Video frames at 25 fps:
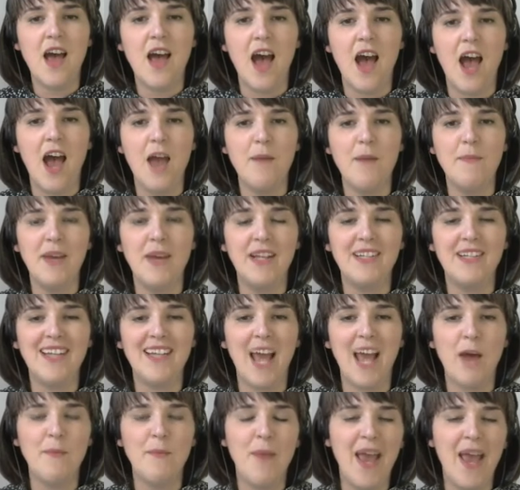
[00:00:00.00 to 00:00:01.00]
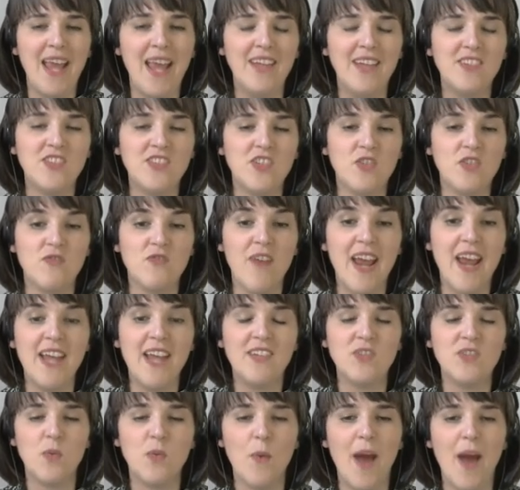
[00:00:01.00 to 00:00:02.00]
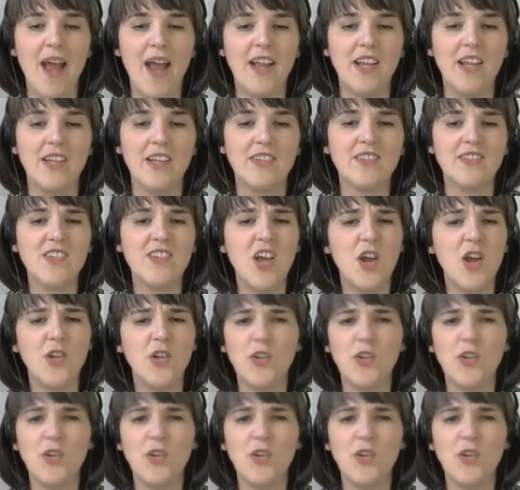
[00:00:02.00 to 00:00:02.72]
and campaigns to raise awareness,